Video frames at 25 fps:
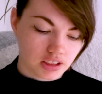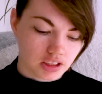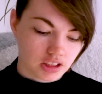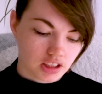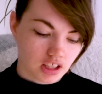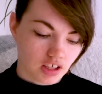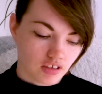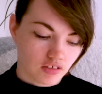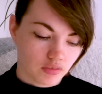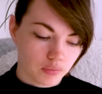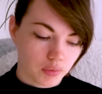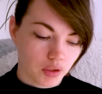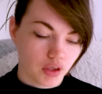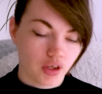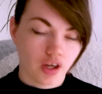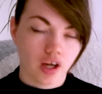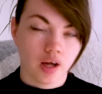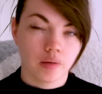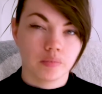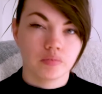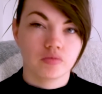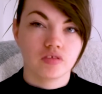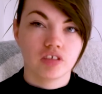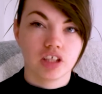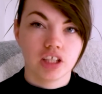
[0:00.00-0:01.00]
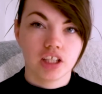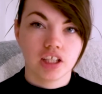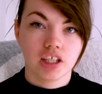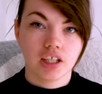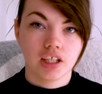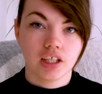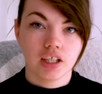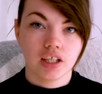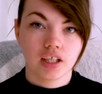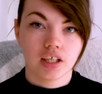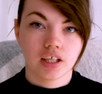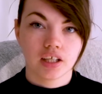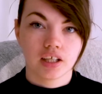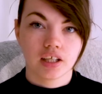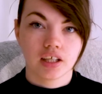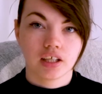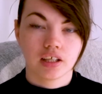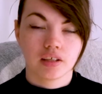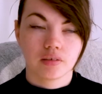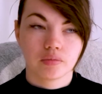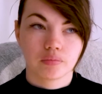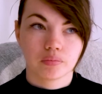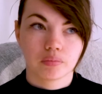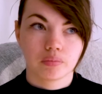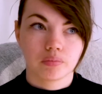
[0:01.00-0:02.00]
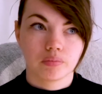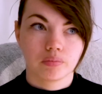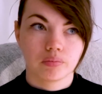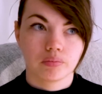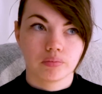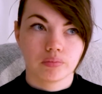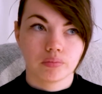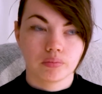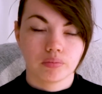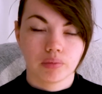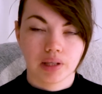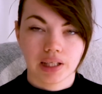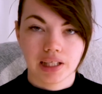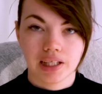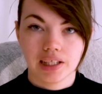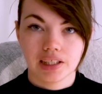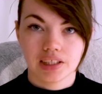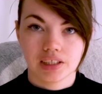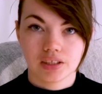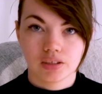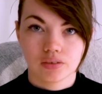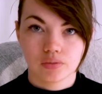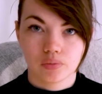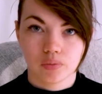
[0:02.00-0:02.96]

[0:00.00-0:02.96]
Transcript: stuff, but I'm really pleased